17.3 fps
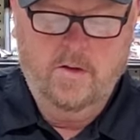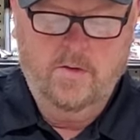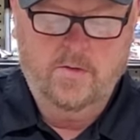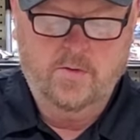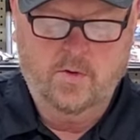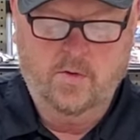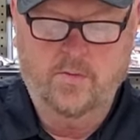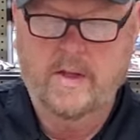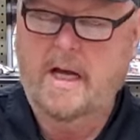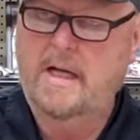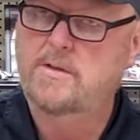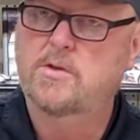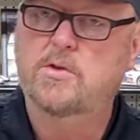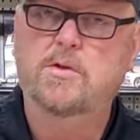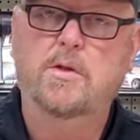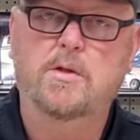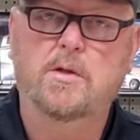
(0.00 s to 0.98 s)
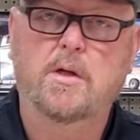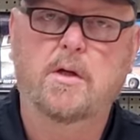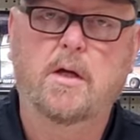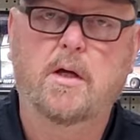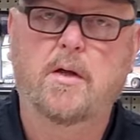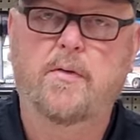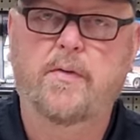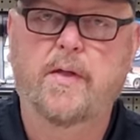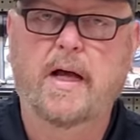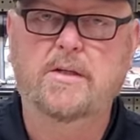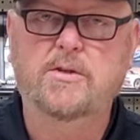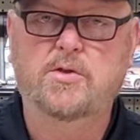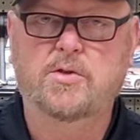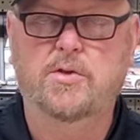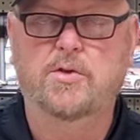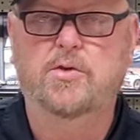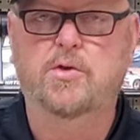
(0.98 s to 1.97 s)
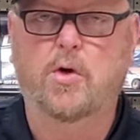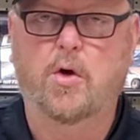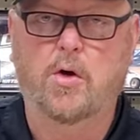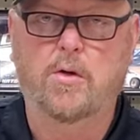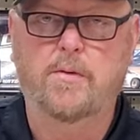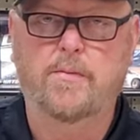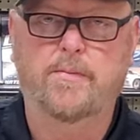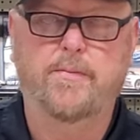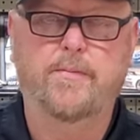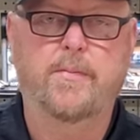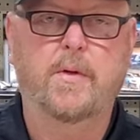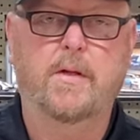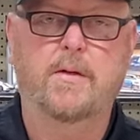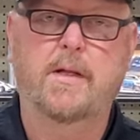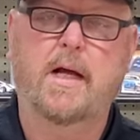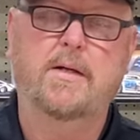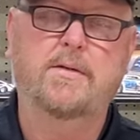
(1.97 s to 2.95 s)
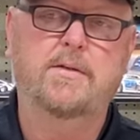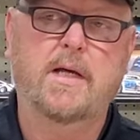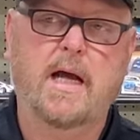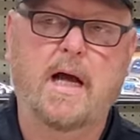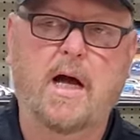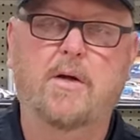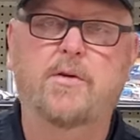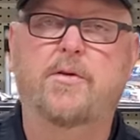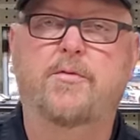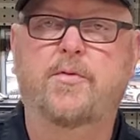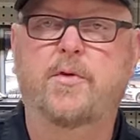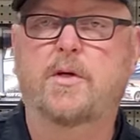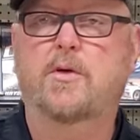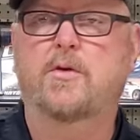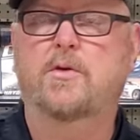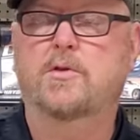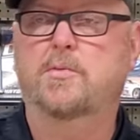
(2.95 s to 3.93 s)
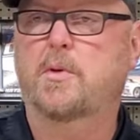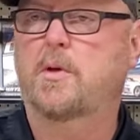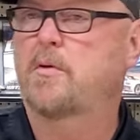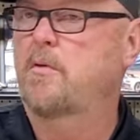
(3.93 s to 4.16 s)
So that's the chart, and that's how to figure the spring